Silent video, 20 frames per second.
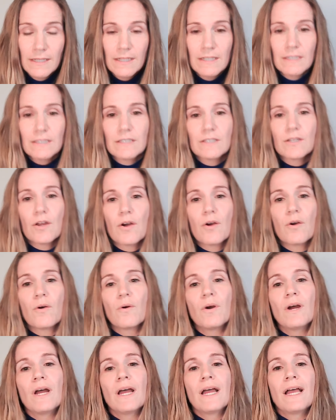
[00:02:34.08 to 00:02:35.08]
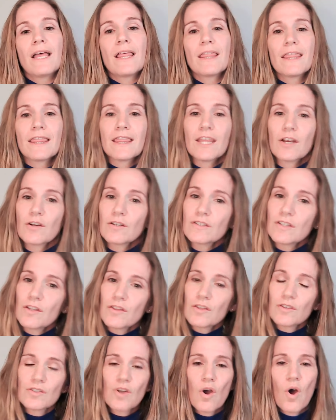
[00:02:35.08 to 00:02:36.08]
So there's,
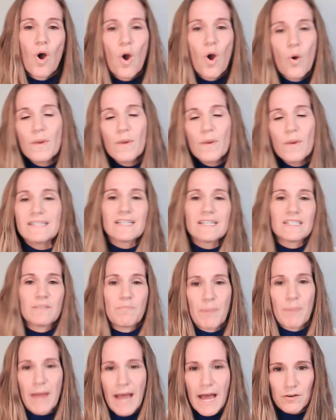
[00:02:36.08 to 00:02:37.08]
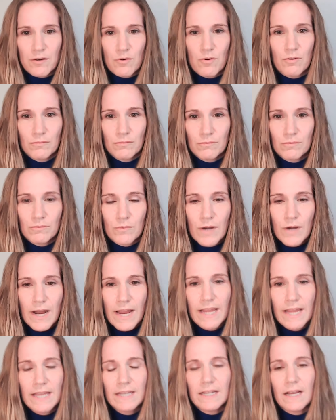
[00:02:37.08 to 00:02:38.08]
there's always this battle,
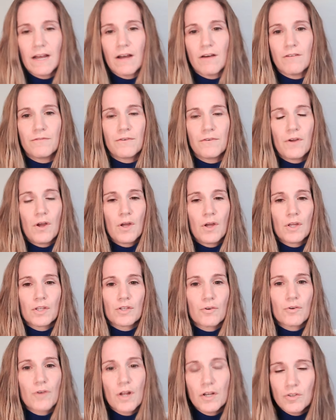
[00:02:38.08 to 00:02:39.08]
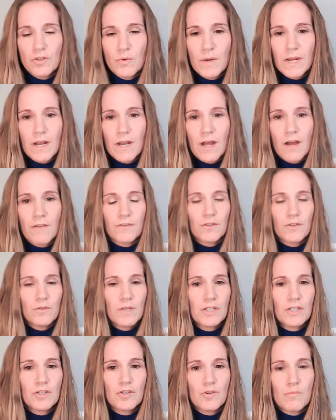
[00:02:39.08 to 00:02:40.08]
right? Of you're not doing enough. You need
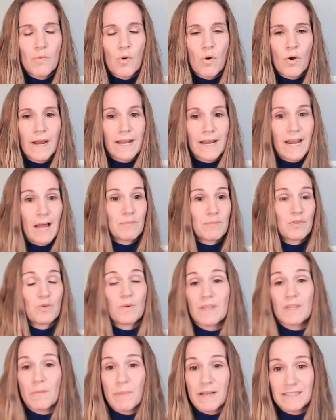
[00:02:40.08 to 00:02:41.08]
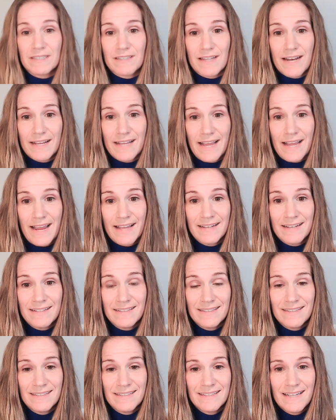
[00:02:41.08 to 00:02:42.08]
to do more. And I'm doing the best that I can.
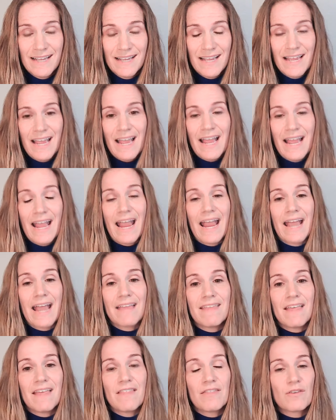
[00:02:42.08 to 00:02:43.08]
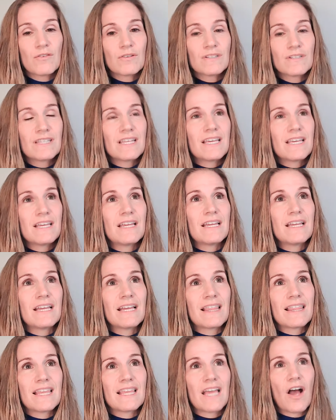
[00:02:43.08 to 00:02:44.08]
And then there's the
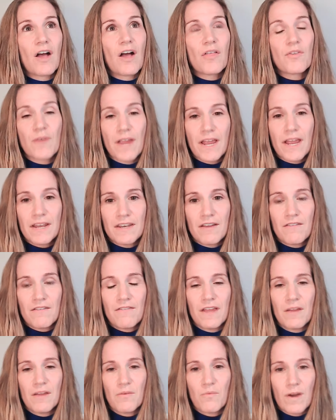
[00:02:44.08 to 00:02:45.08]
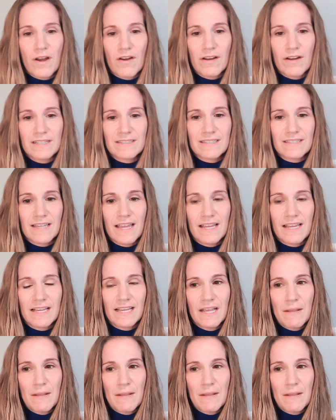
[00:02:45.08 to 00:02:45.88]
the other end of it where it's like,